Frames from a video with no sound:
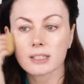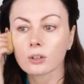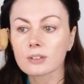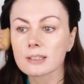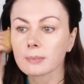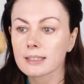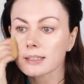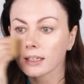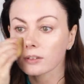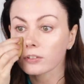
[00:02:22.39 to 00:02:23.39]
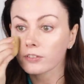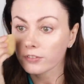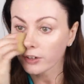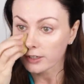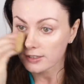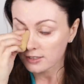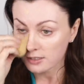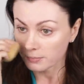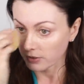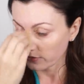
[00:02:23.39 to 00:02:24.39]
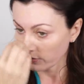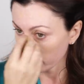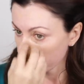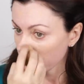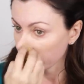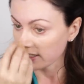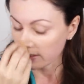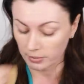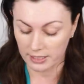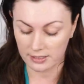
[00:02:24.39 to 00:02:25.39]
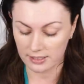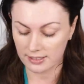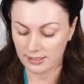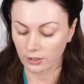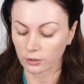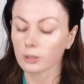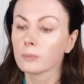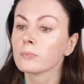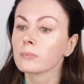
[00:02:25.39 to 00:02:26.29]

it onto my skin first before starting to blend it. So,